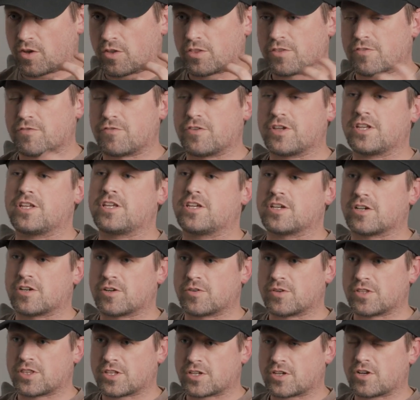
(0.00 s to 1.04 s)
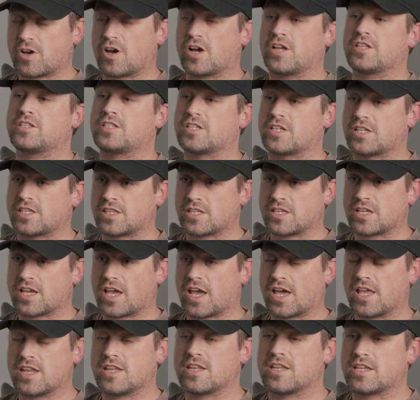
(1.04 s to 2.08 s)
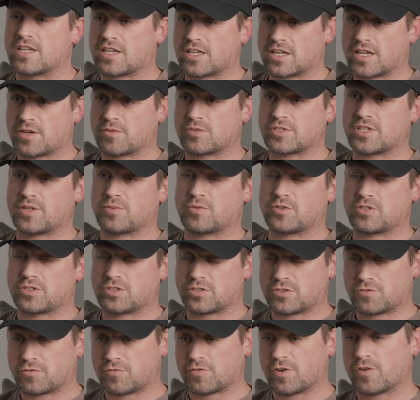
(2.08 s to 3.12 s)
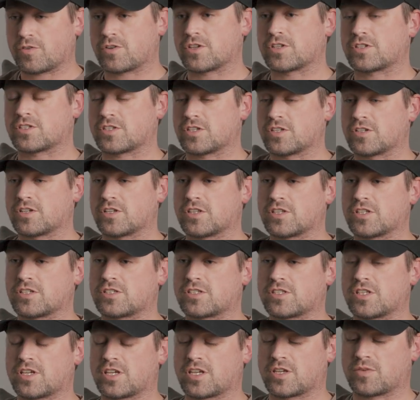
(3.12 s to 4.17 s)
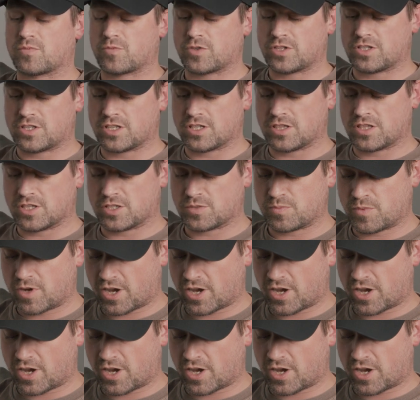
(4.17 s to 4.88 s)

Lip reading: all the video and the content and the editing, and I was able to just focus in on this thing, and we did this